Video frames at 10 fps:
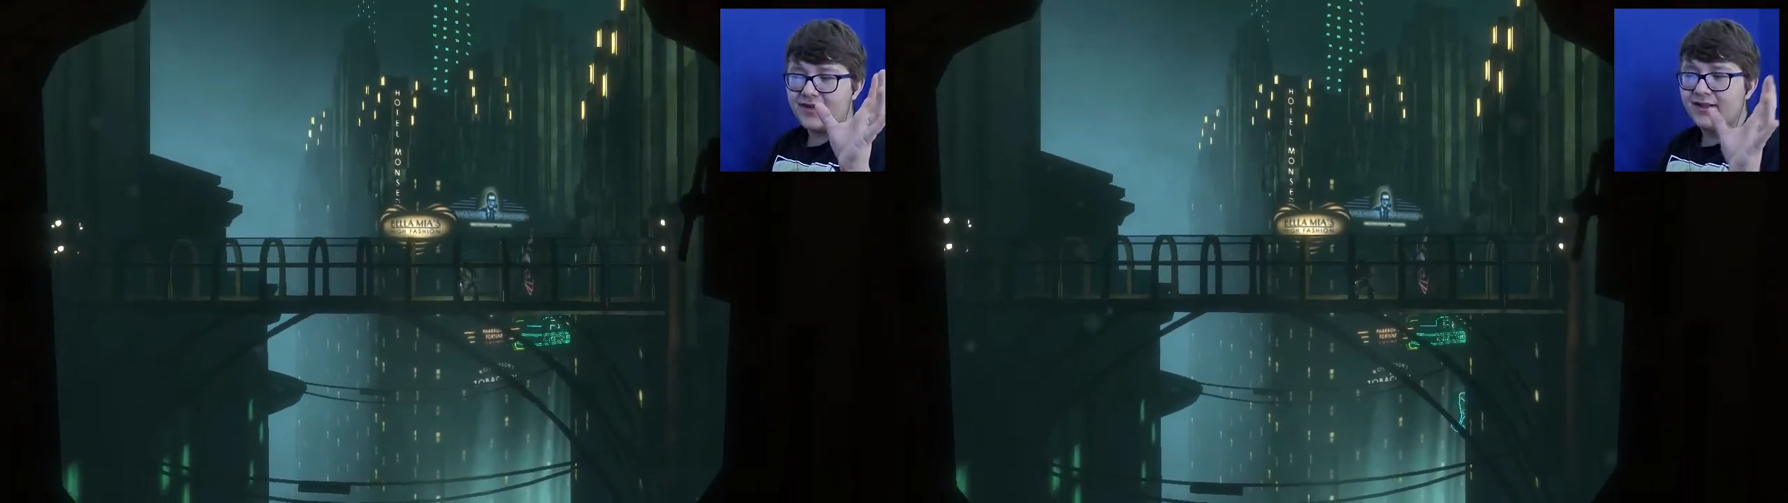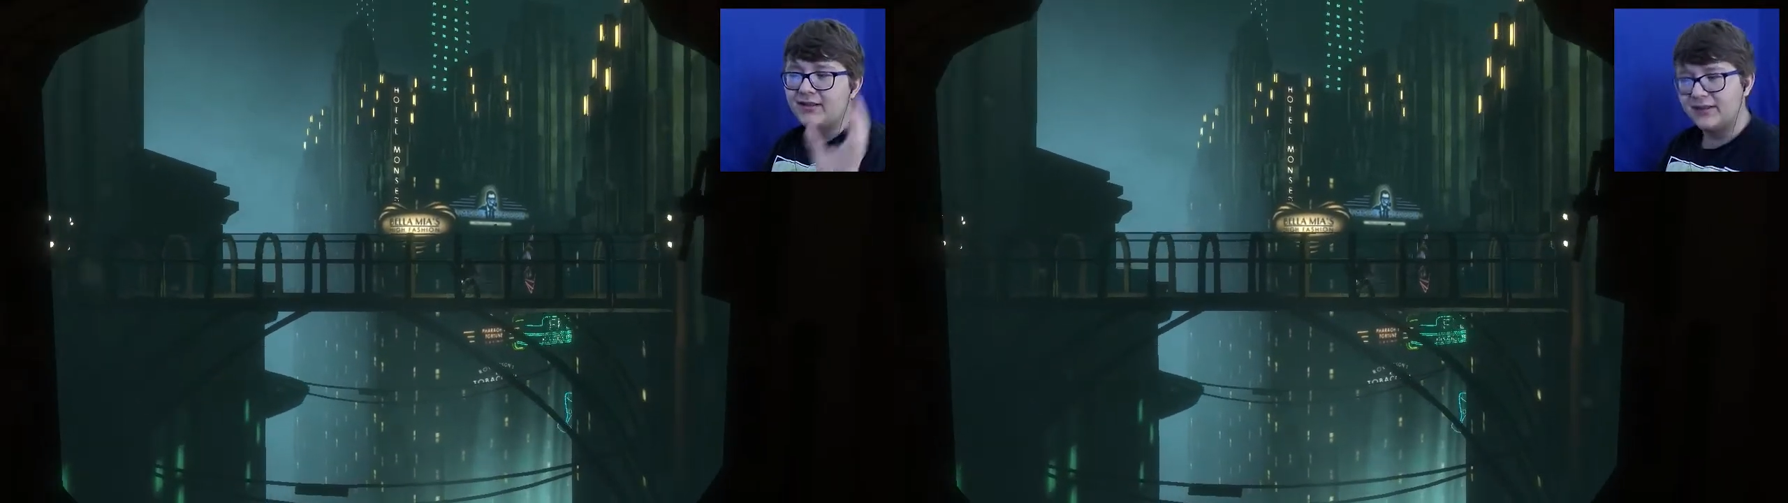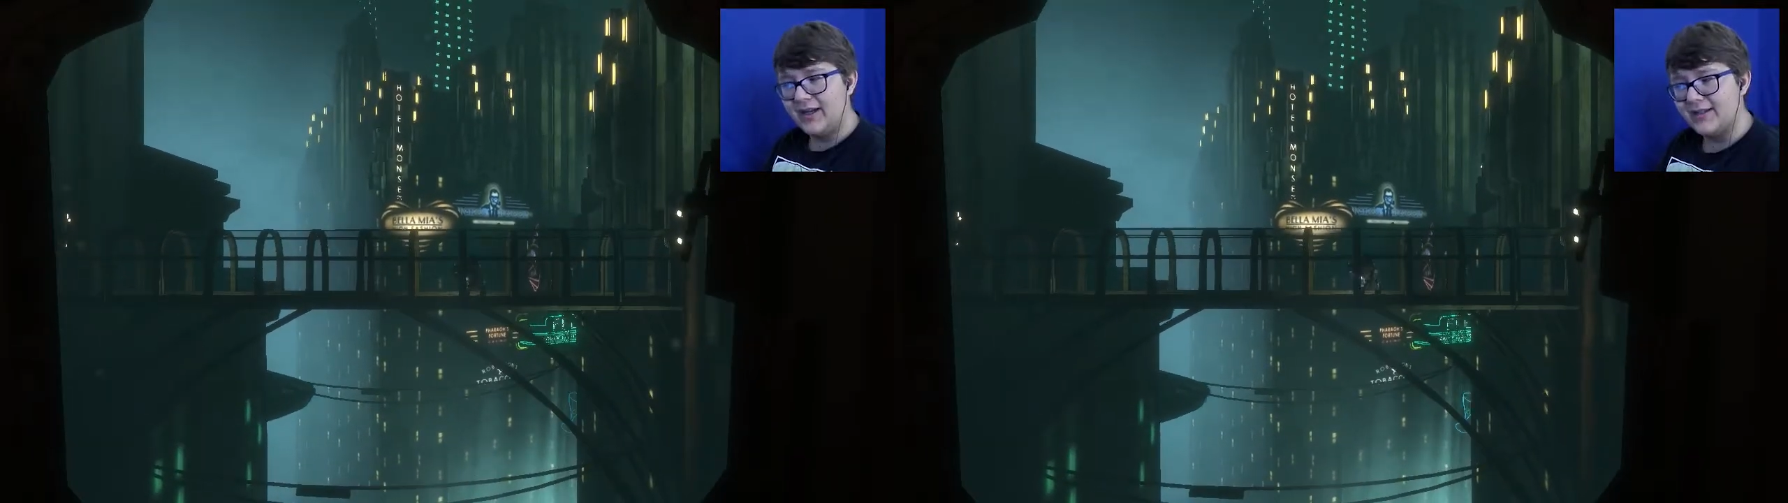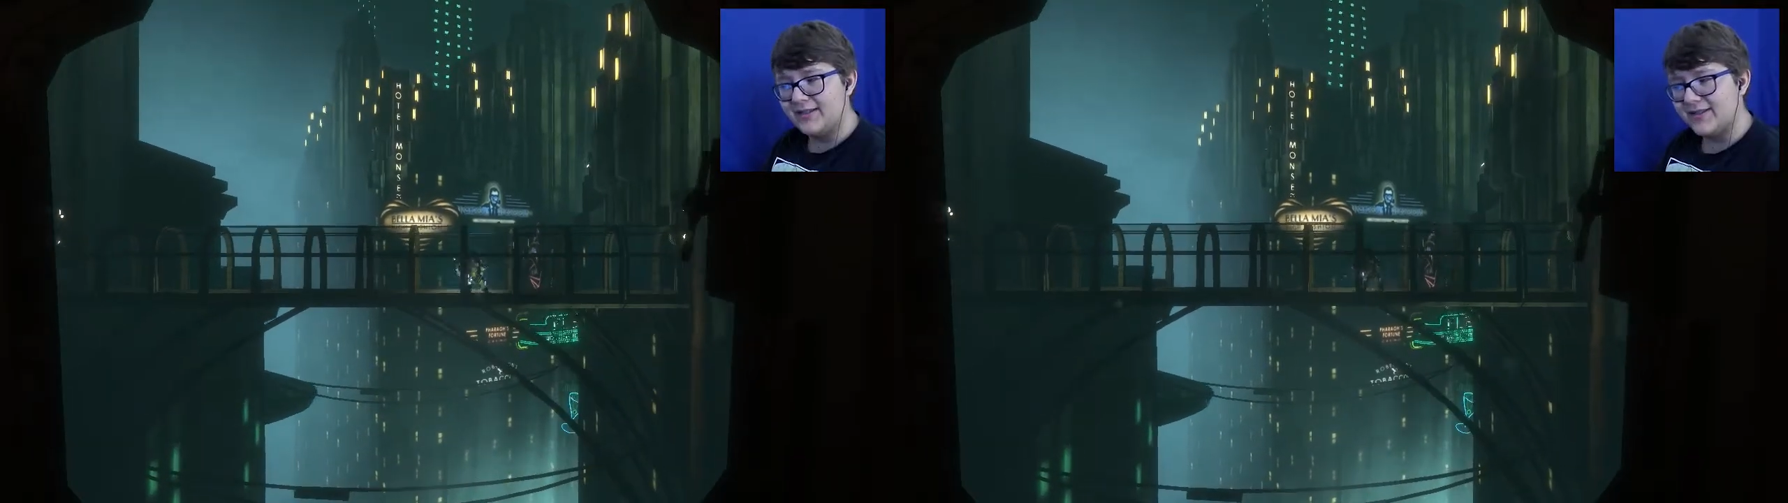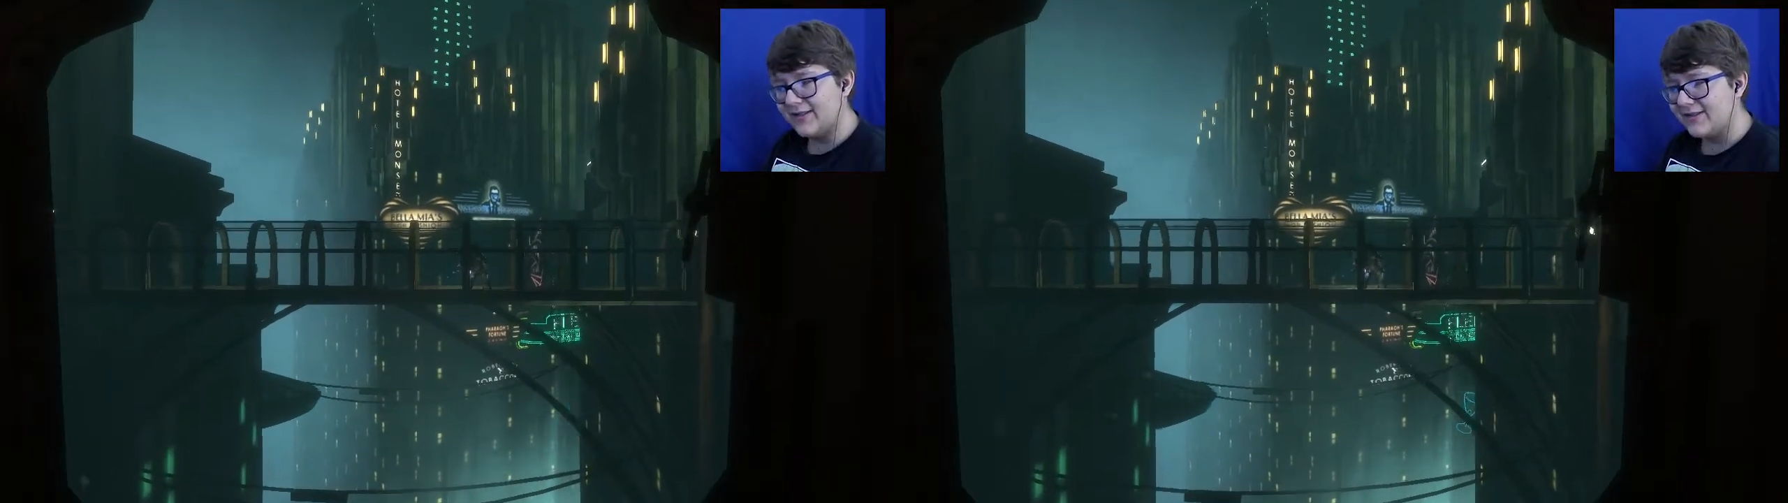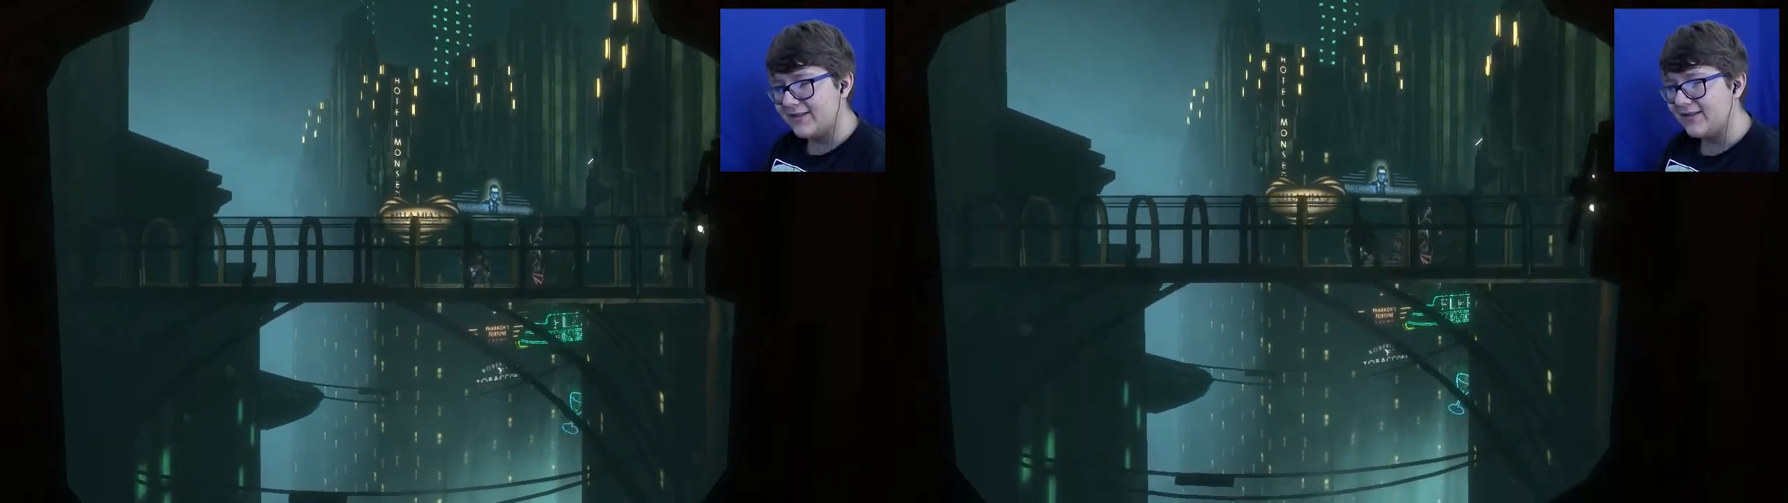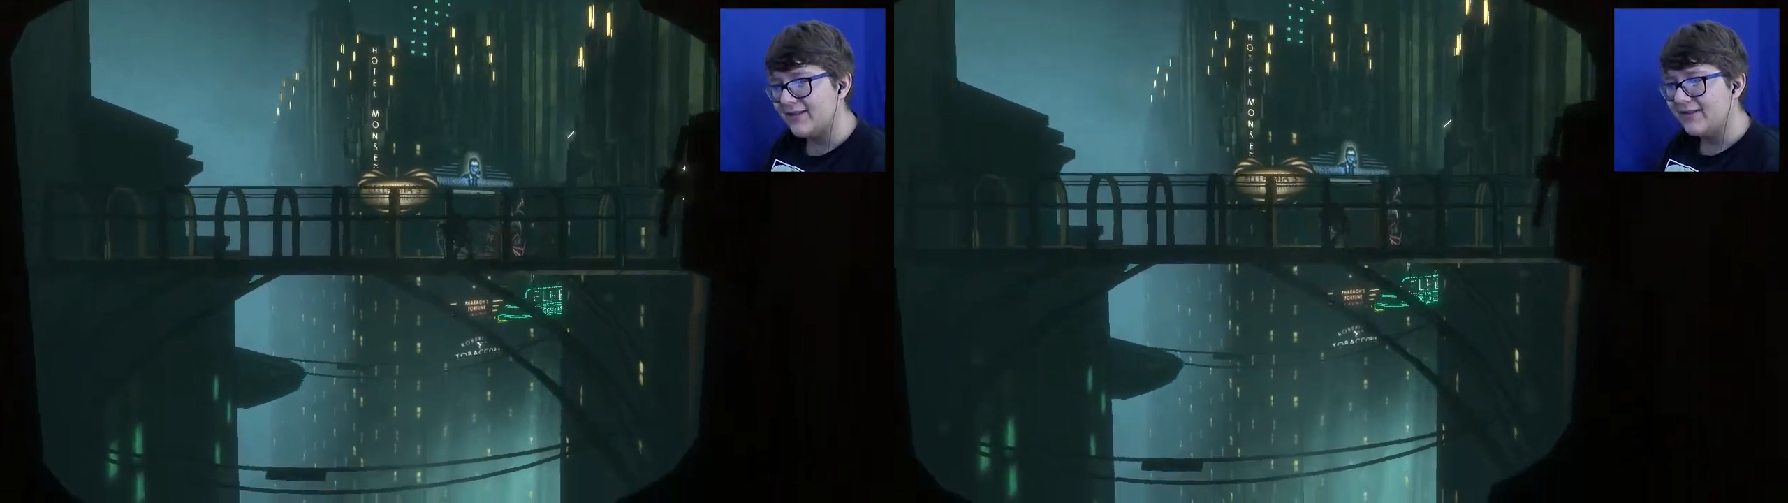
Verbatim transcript: Atlantis?